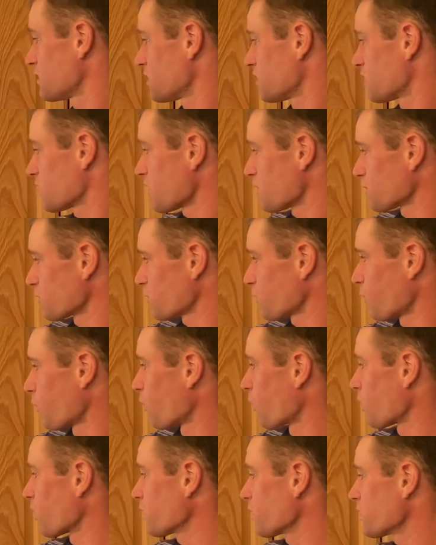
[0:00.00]
Number
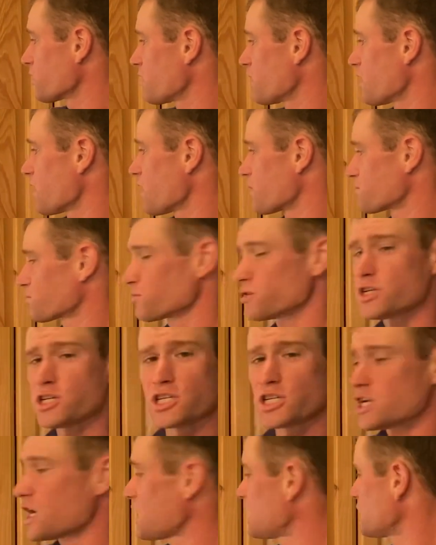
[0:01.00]
4,
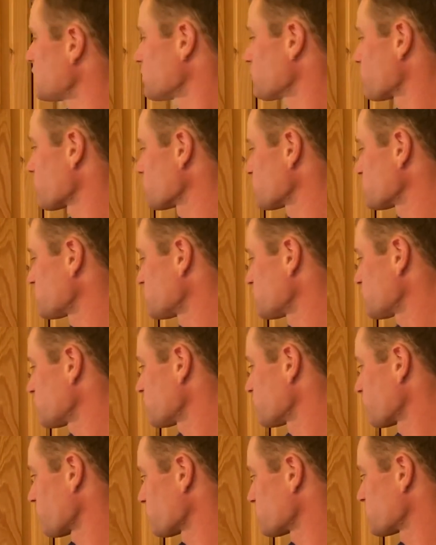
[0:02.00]
appreciating
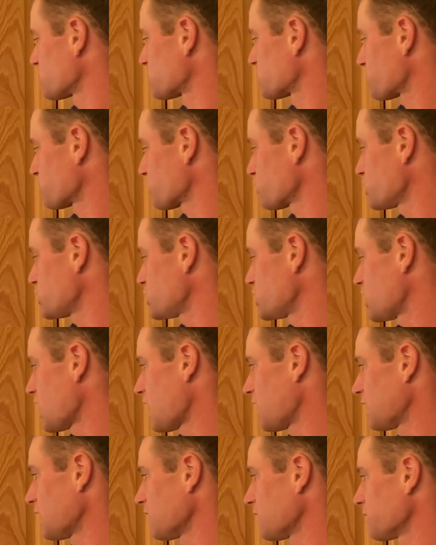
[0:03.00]
versus
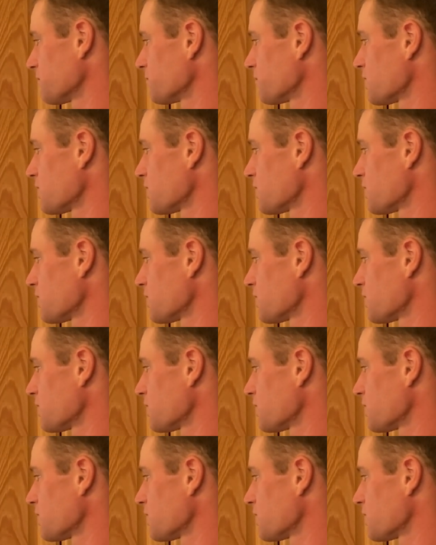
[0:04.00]
depreciating.